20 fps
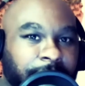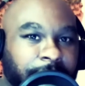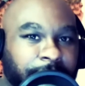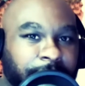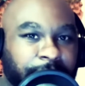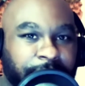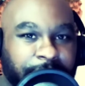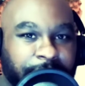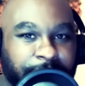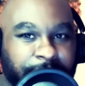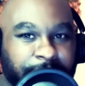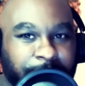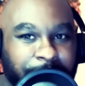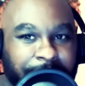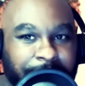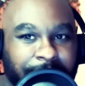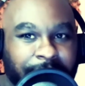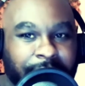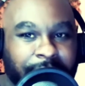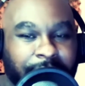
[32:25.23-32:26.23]
Here's
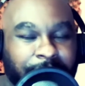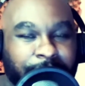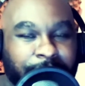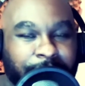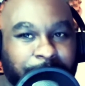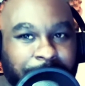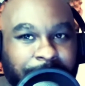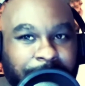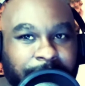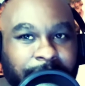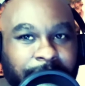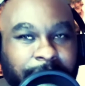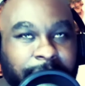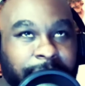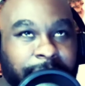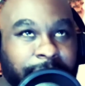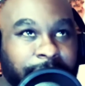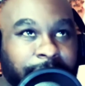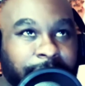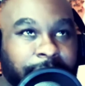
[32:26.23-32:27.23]
my thing.
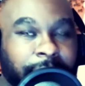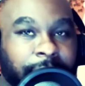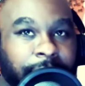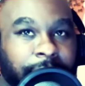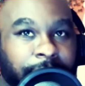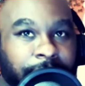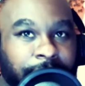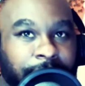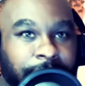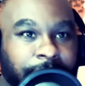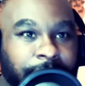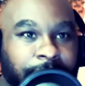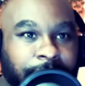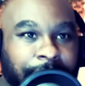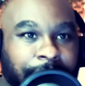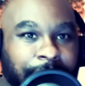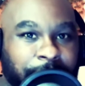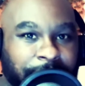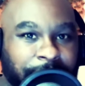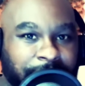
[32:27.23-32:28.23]

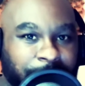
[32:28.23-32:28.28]
I'll